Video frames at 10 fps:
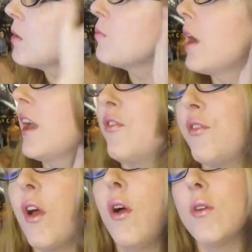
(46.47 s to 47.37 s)
my
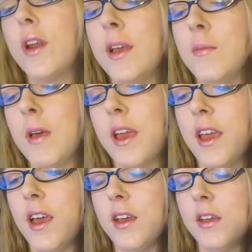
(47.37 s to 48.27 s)
phone and
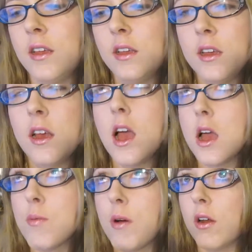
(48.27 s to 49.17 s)
my uh,
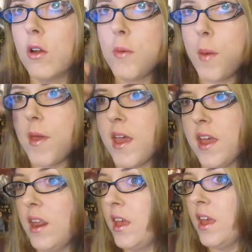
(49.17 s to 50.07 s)
iPod on my
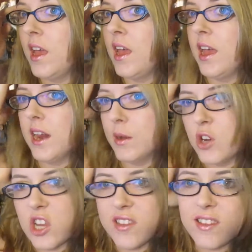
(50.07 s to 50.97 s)
bed, and it
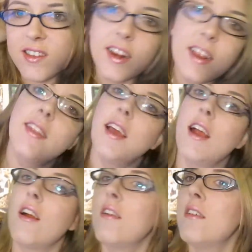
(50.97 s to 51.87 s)
was just sitting
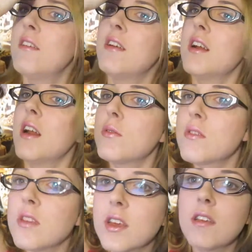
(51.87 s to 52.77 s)
there. I
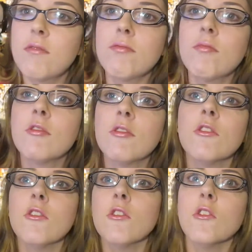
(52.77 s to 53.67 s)
was like,
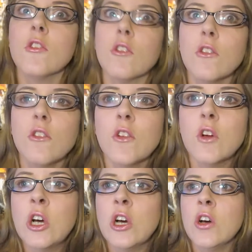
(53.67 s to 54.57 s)

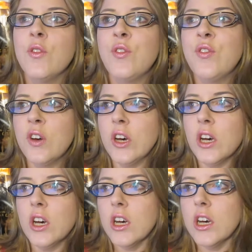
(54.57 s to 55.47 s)

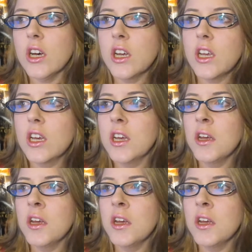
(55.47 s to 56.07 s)
fuck.